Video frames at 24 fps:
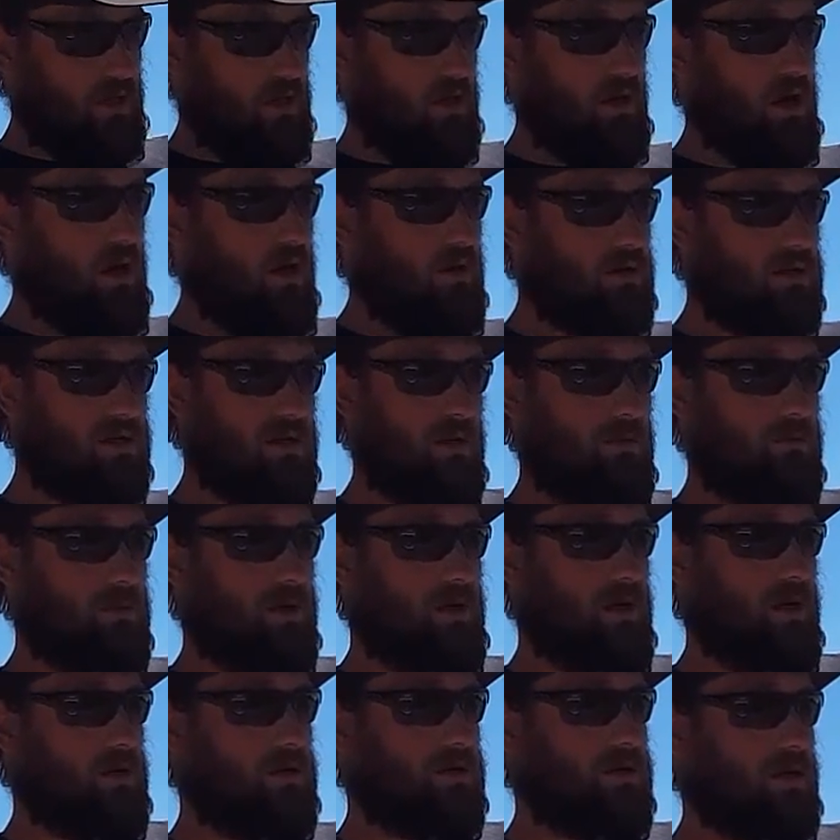their hogs a number of
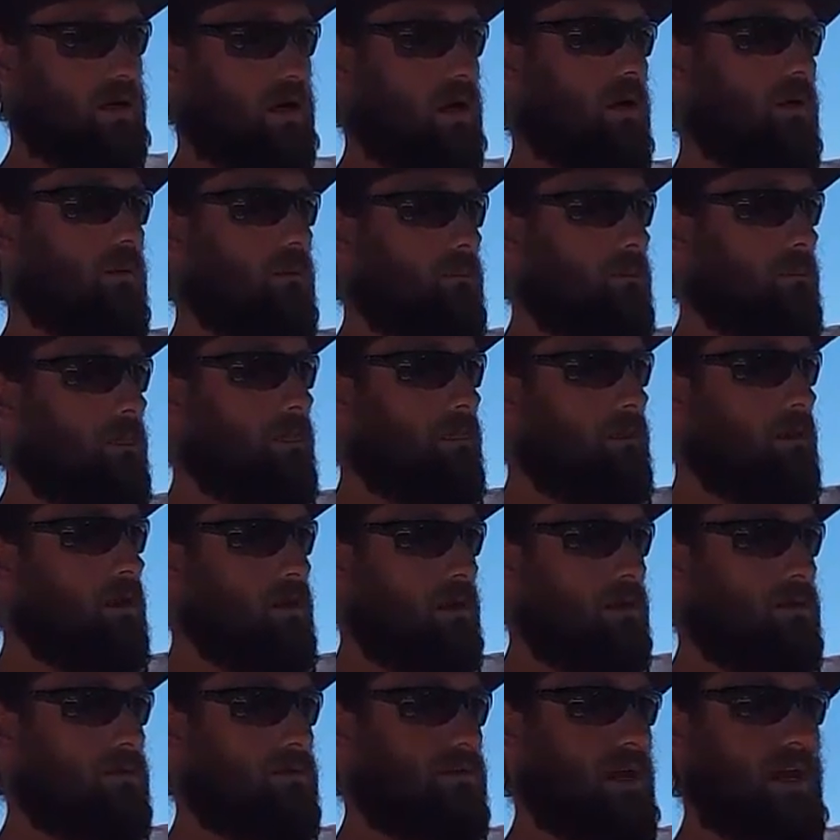years ago,
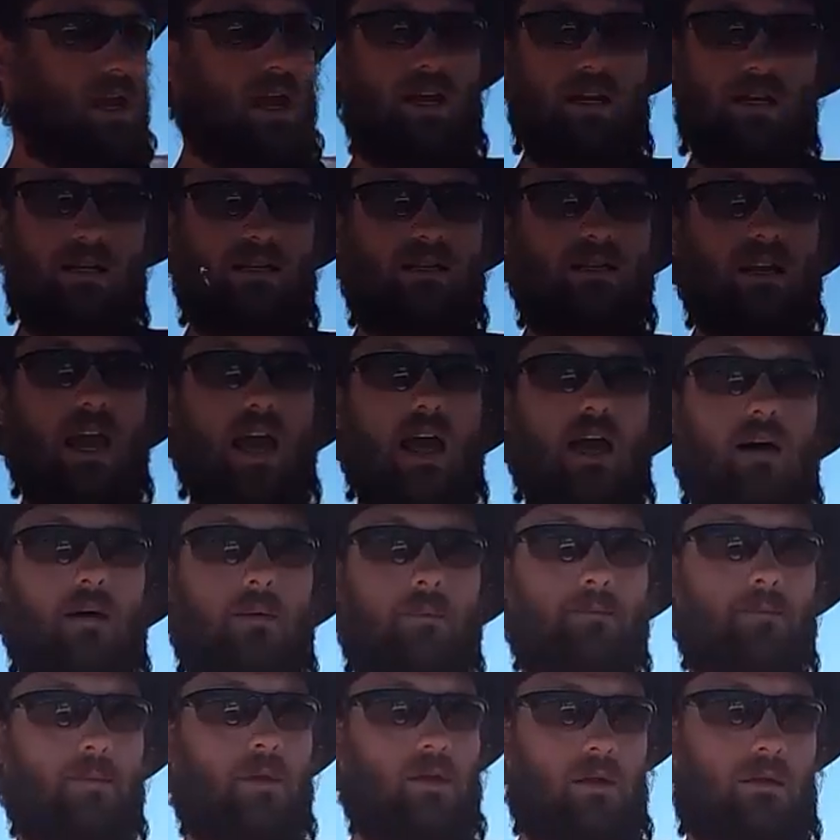they had a sow
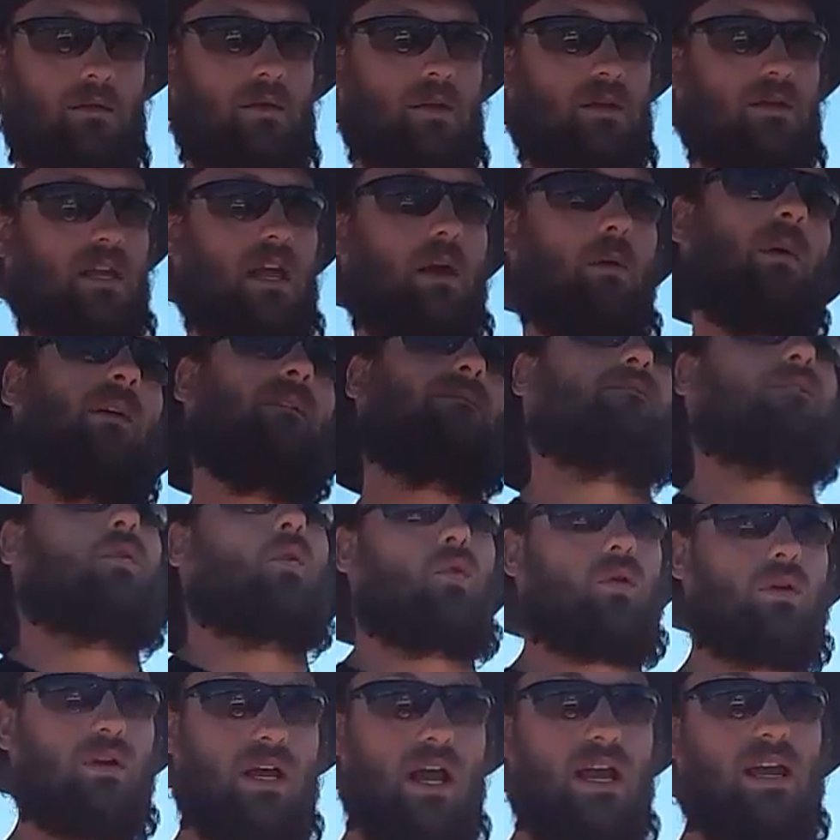that they went
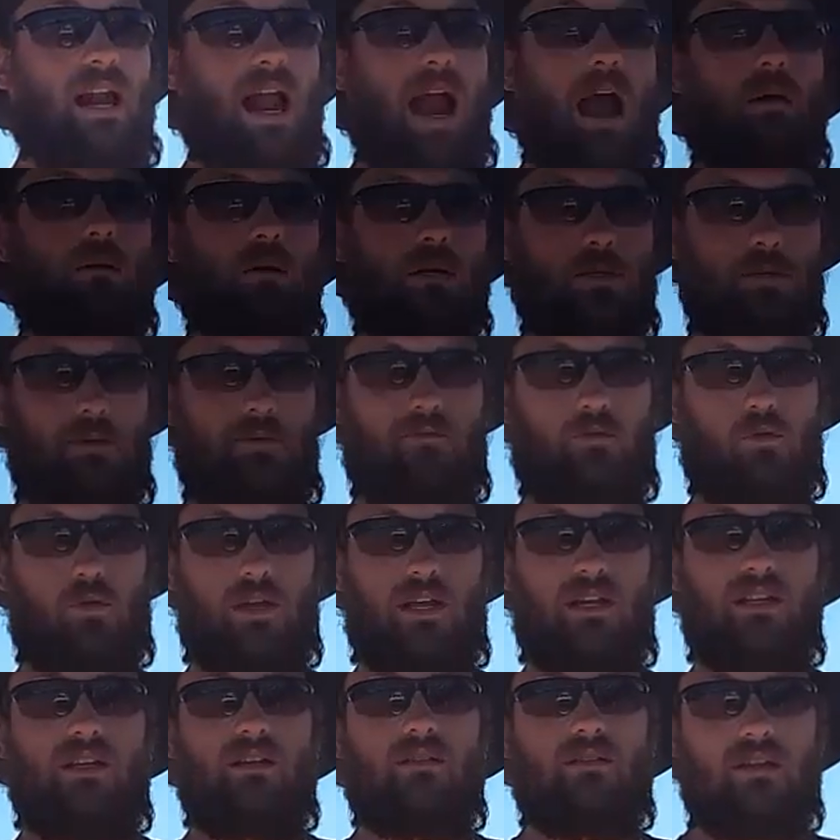48 hours before
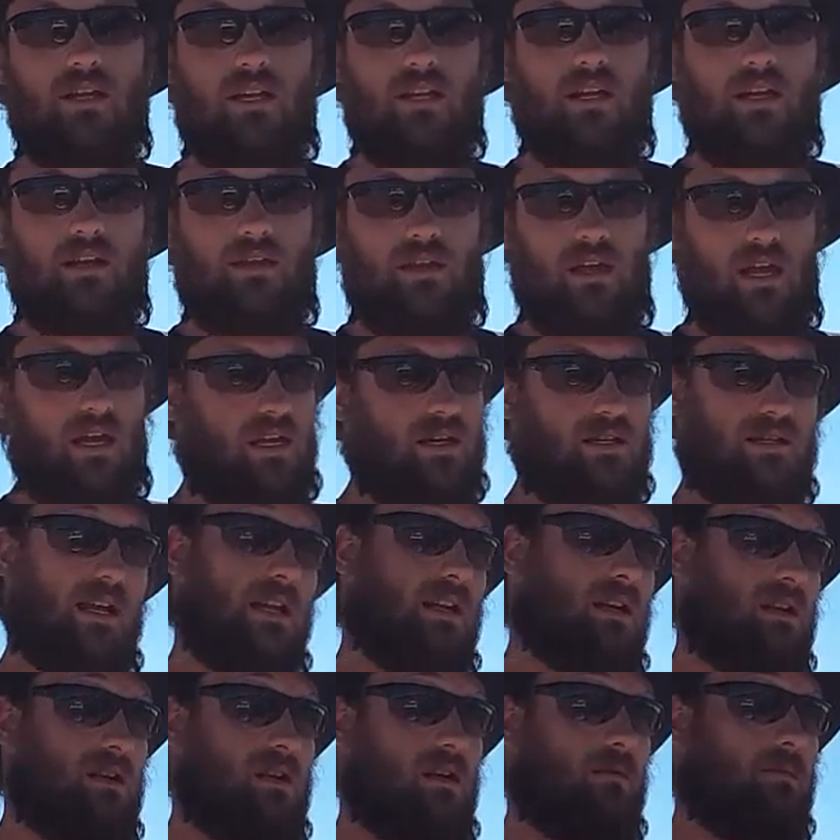they did anything because they
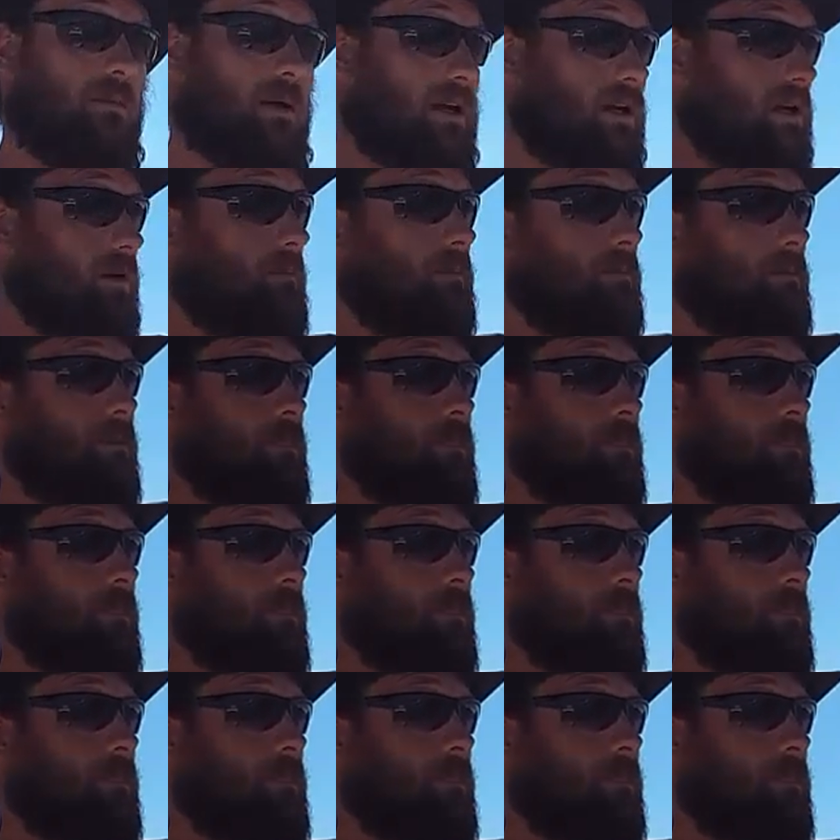didn't know better.